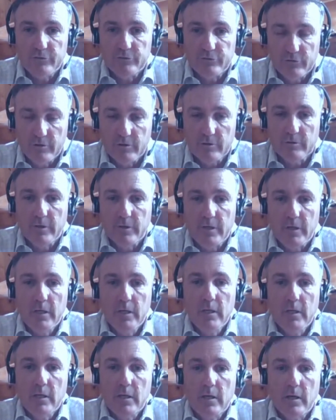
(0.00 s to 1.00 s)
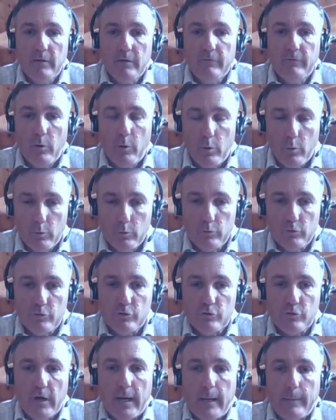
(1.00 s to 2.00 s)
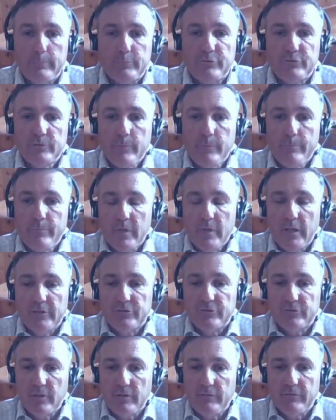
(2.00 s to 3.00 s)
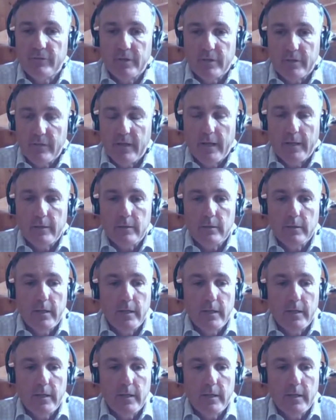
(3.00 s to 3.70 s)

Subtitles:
literally, of old traps and stuff like that.